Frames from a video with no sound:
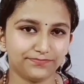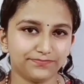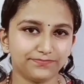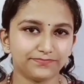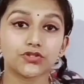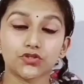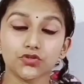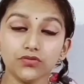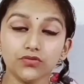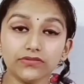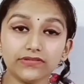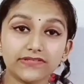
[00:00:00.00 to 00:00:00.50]

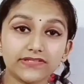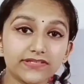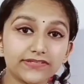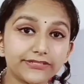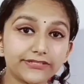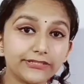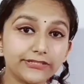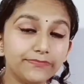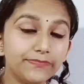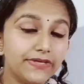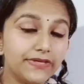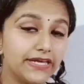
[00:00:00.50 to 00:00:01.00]
Shoot system
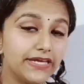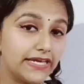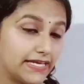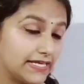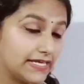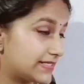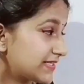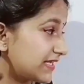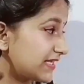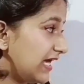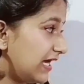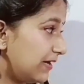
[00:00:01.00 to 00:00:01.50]

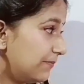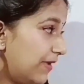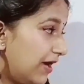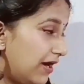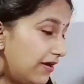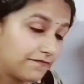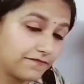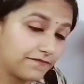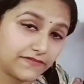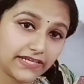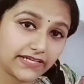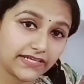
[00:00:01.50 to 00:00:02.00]
is
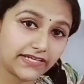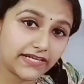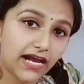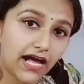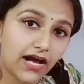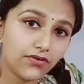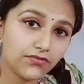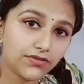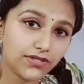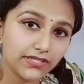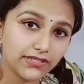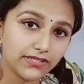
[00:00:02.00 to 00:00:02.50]
above the
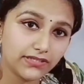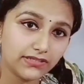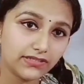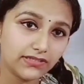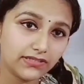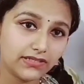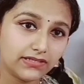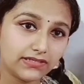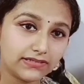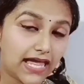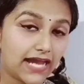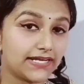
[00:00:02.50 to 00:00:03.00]
ground,
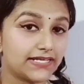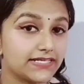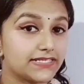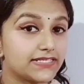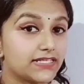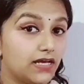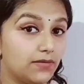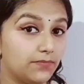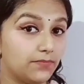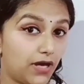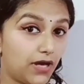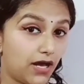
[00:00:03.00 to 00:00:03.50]
that is
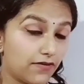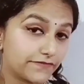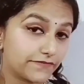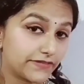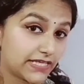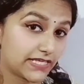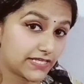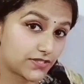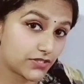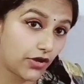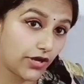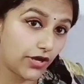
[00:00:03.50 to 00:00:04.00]
above the
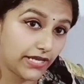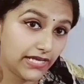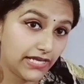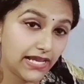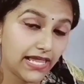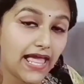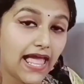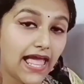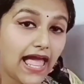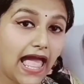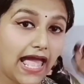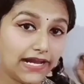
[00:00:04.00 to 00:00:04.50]
soil,
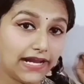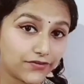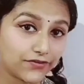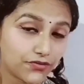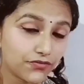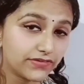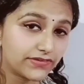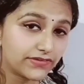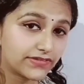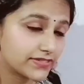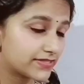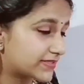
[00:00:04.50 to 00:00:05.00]
and root
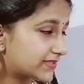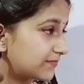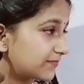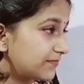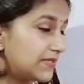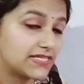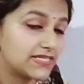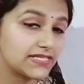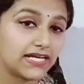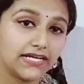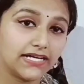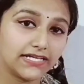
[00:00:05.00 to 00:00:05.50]
system is
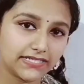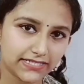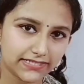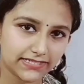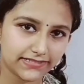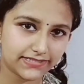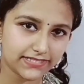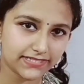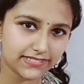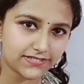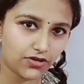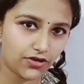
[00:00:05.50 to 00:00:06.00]
under the
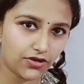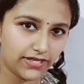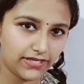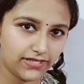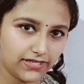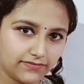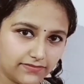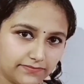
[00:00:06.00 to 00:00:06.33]
soil.